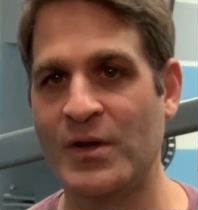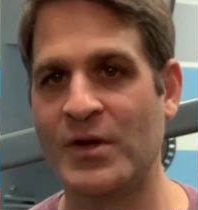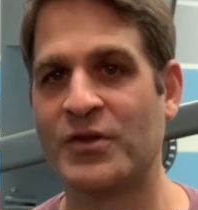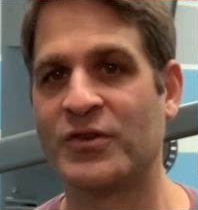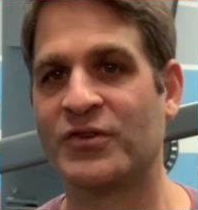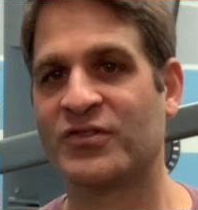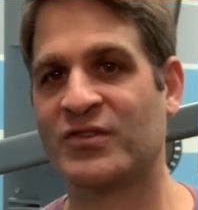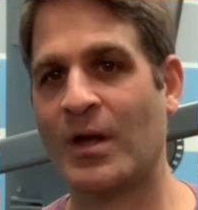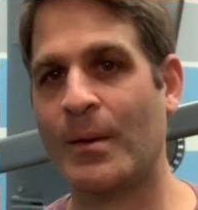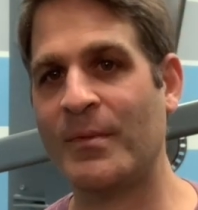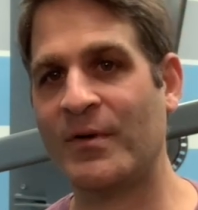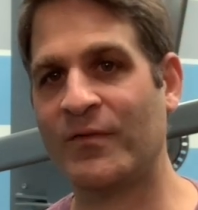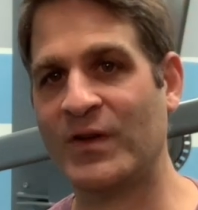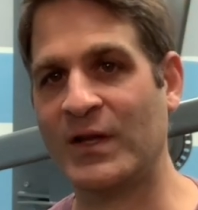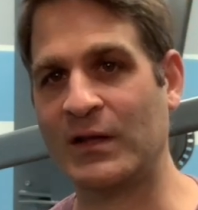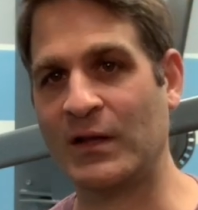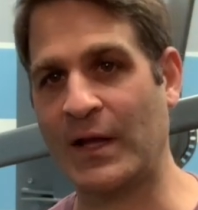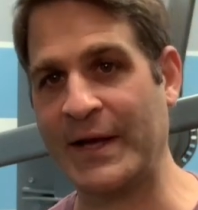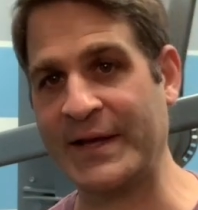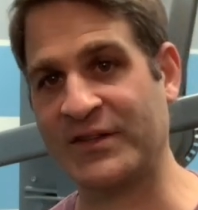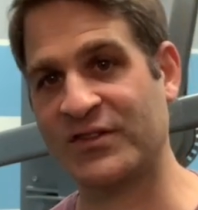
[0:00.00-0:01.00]
Some of
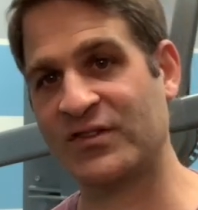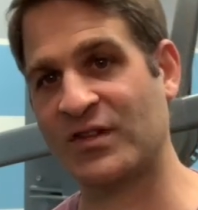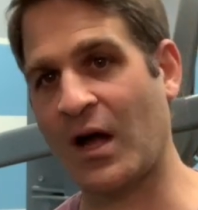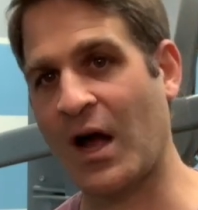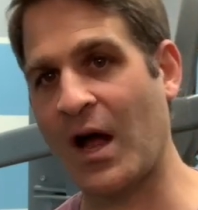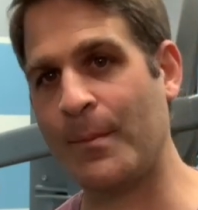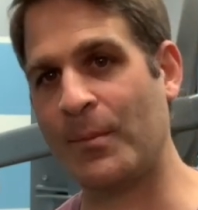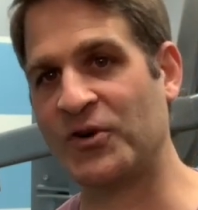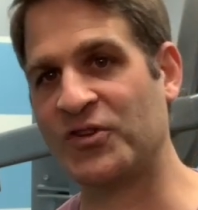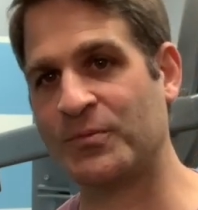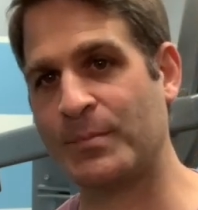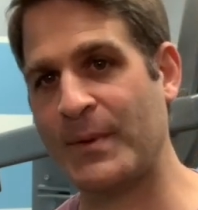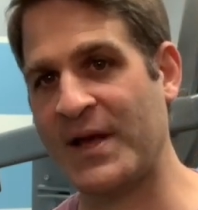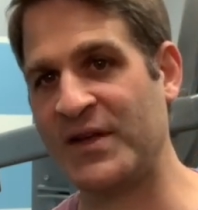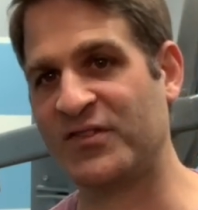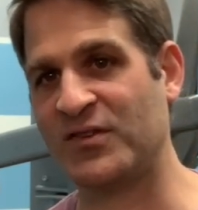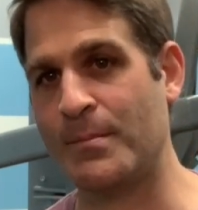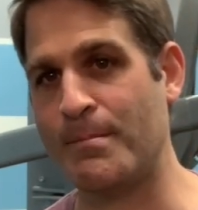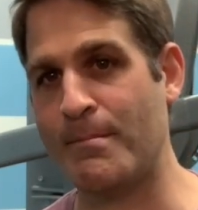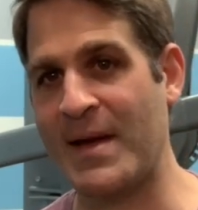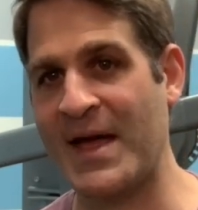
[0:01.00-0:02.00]
it, like
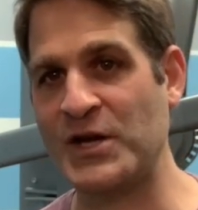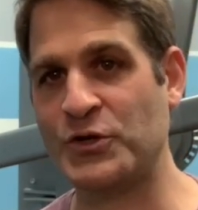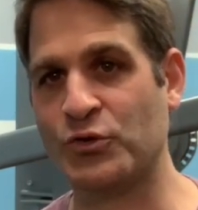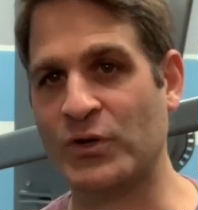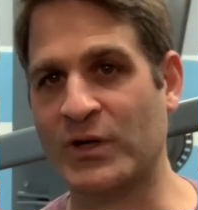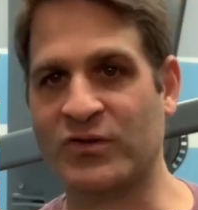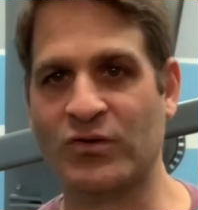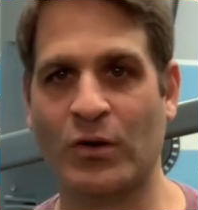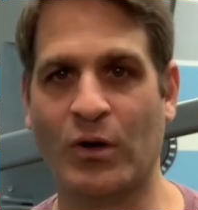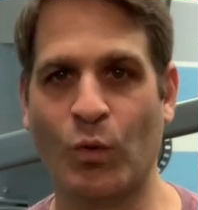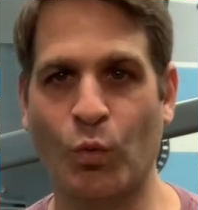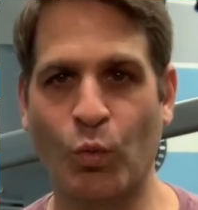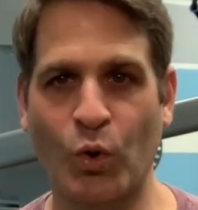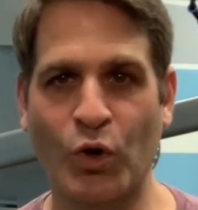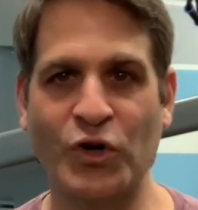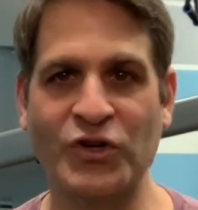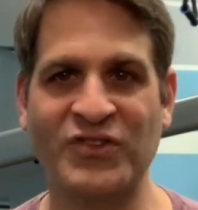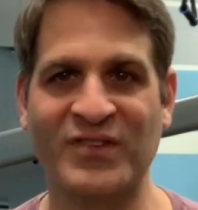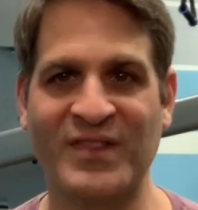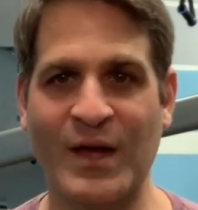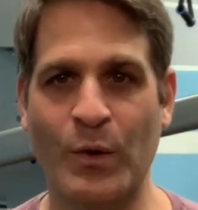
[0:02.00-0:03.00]
cyberspace and matrix, are
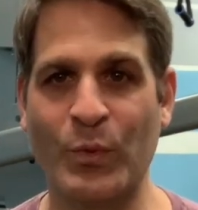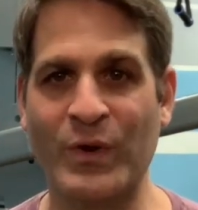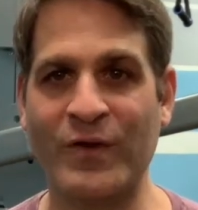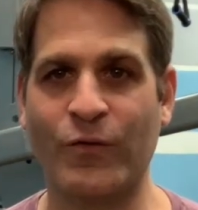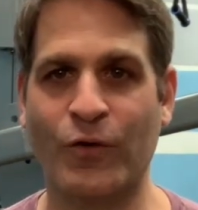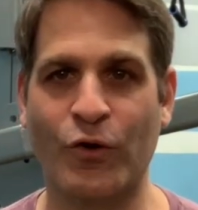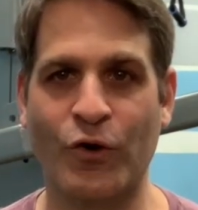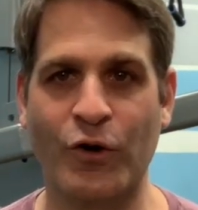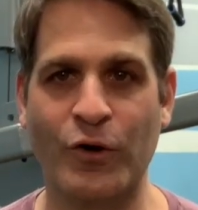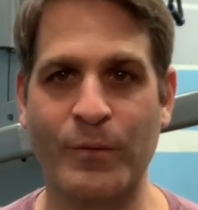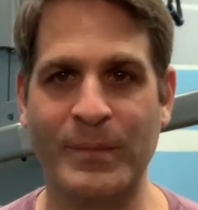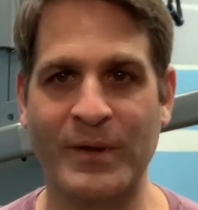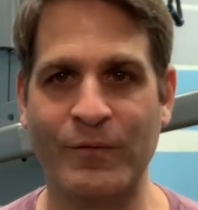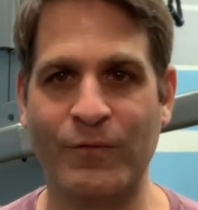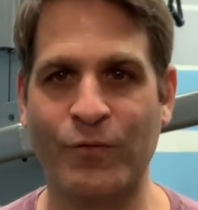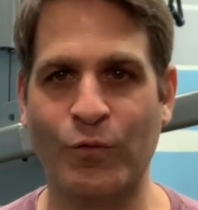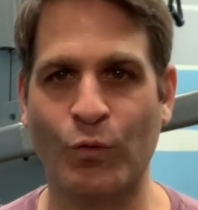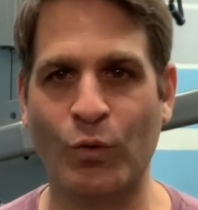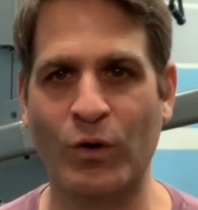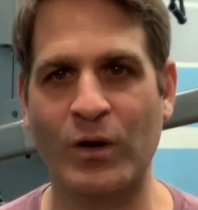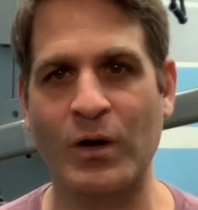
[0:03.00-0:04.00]
words that we've heard
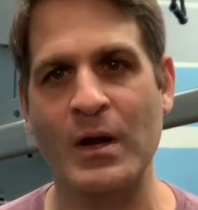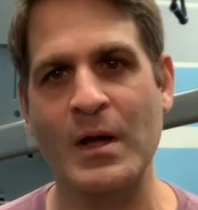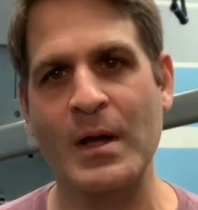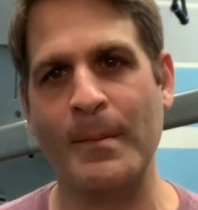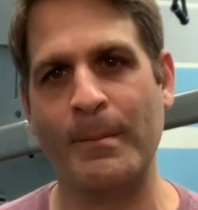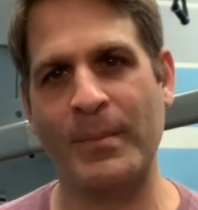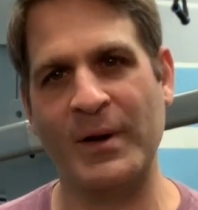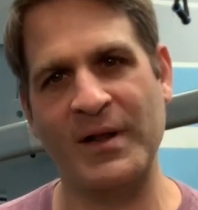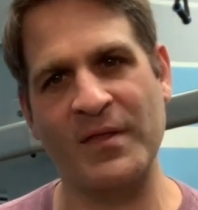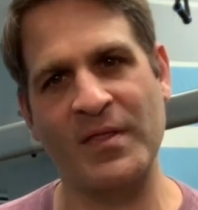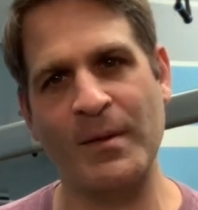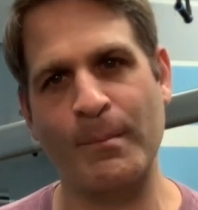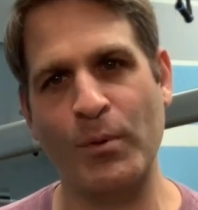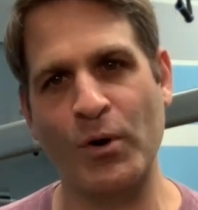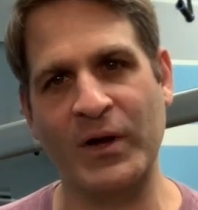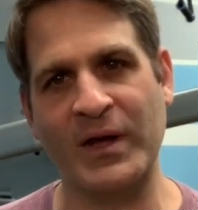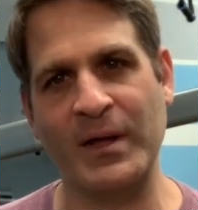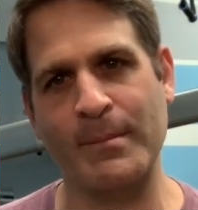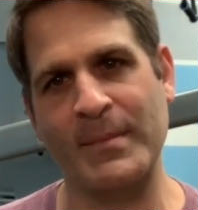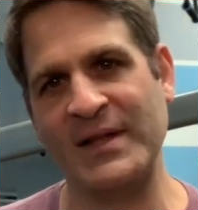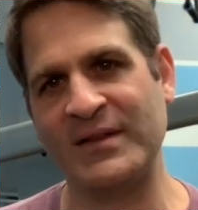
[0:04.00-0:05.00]
before, but in the
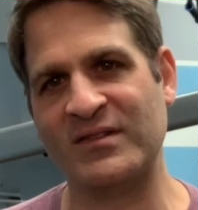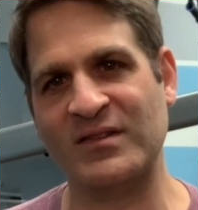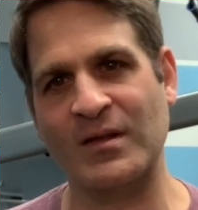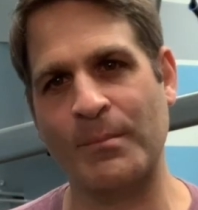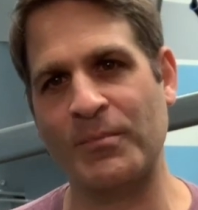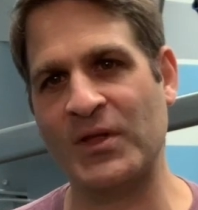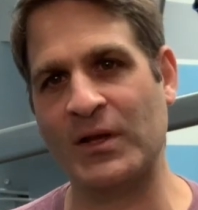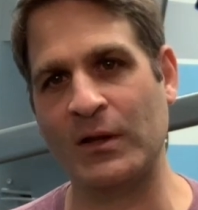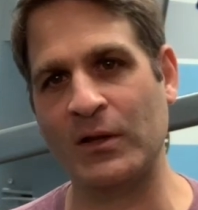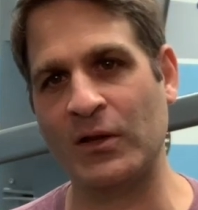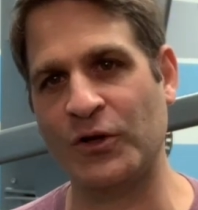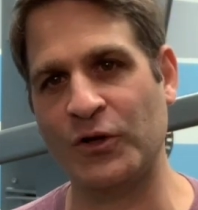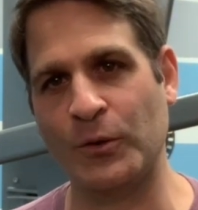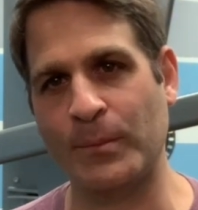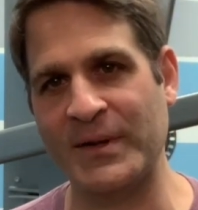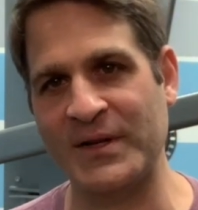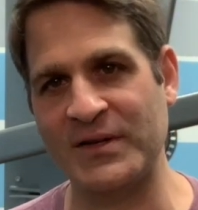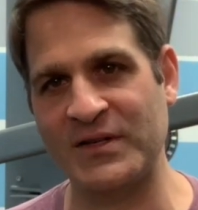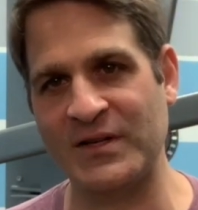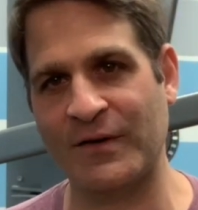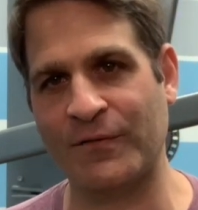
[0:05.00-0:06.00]
book it means something a little
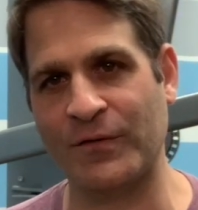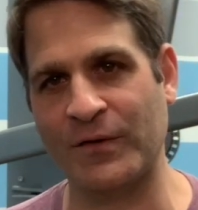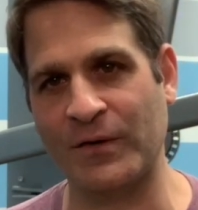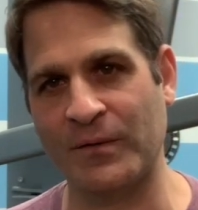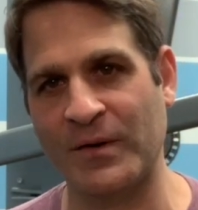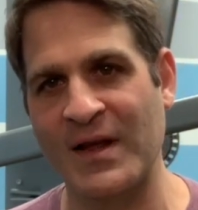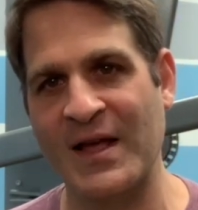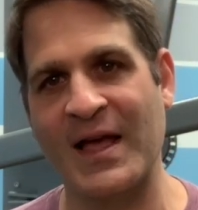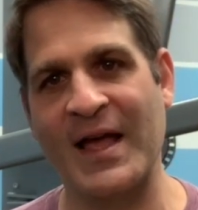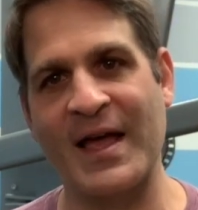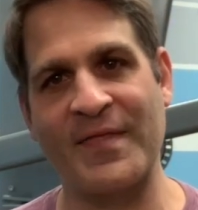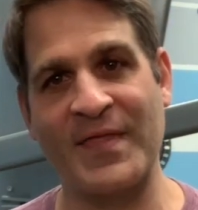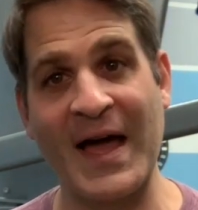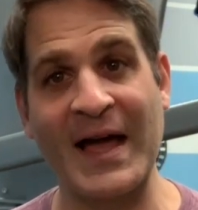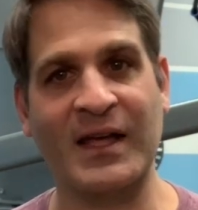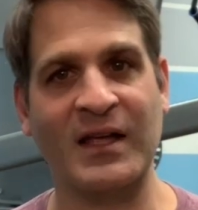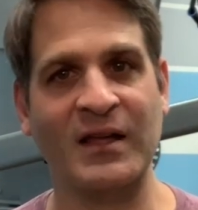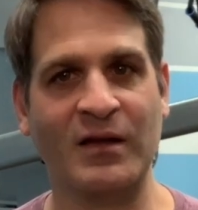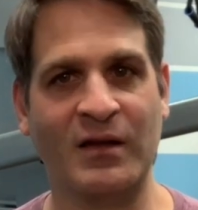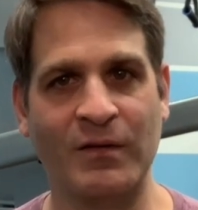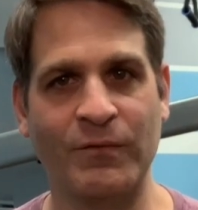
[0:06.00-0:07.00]
bit different, and that
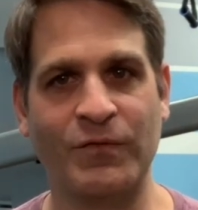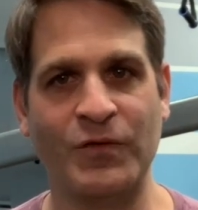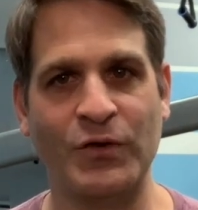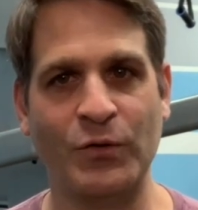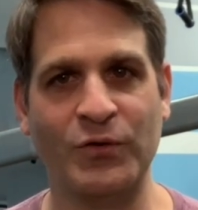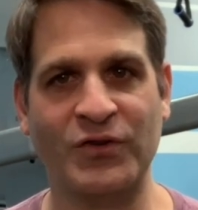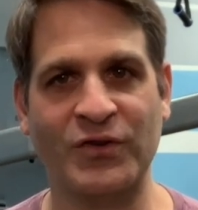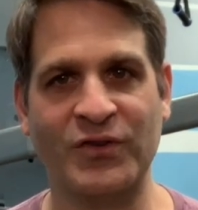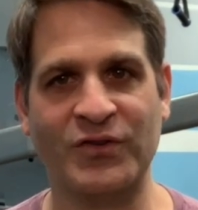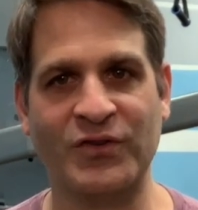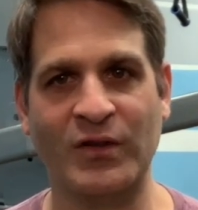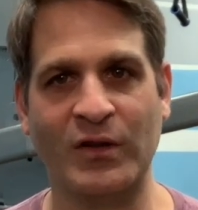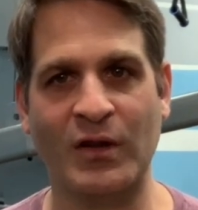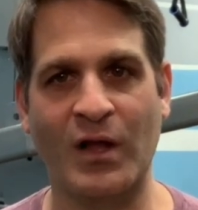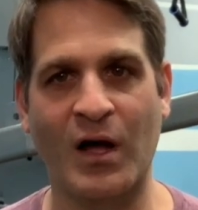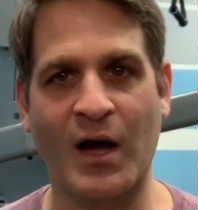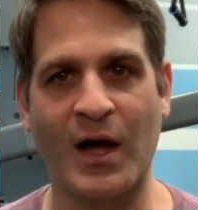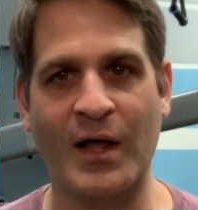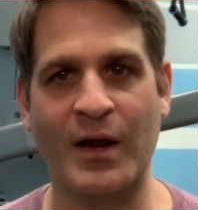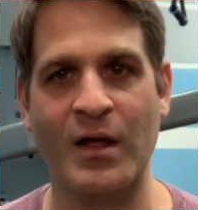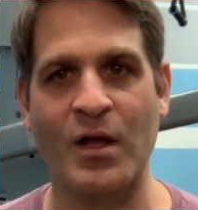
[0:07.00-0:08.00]
can confuse us a
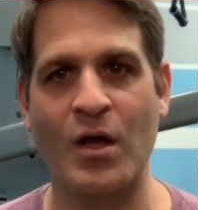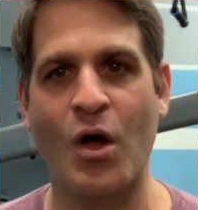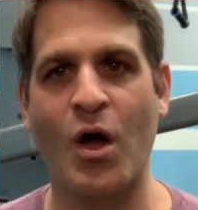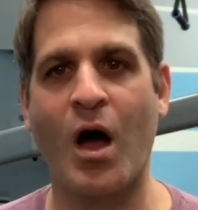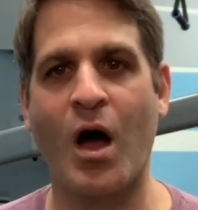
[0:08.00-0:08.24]
lot.